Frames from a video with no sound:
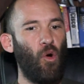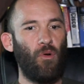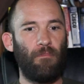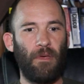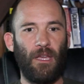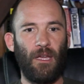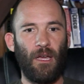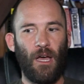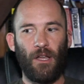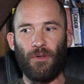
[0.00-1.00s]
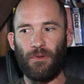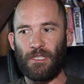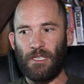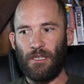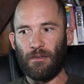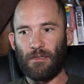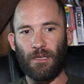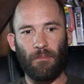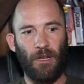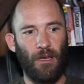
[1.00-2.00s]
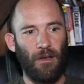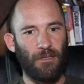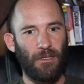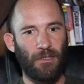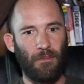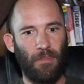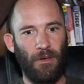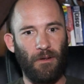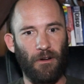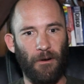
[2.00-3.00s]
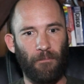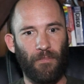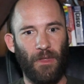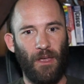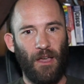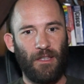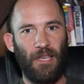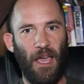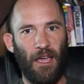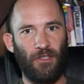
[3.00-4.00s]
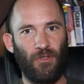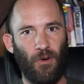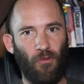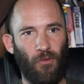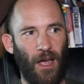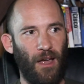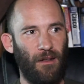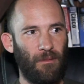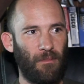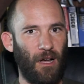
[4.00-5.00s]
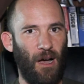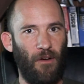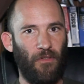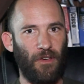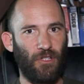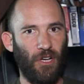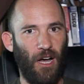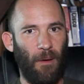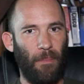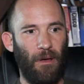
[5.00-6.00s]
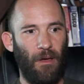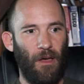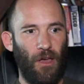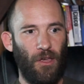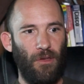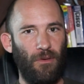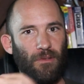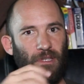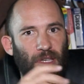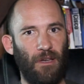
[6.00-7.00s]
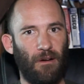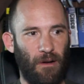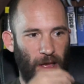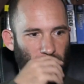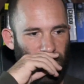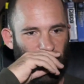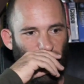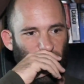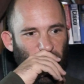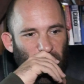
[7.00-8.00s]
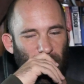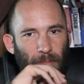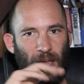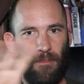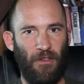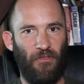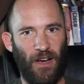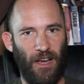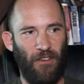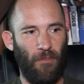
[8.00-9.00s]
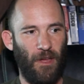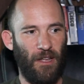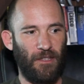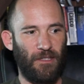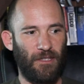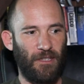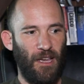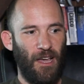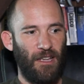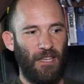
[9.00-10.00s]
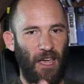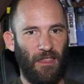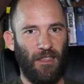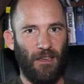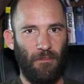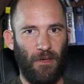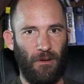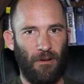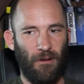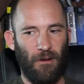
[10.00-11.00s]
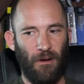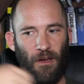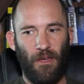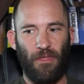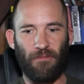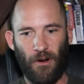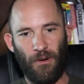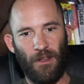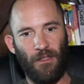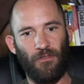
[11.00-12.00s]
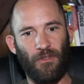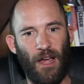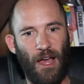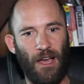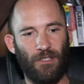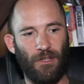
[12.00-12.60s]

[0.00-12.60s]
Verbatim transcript: would be to steal somebody else's computer take it to a random coffee shop use the internet for maybe five minutes, take the computer, throw it in the trash,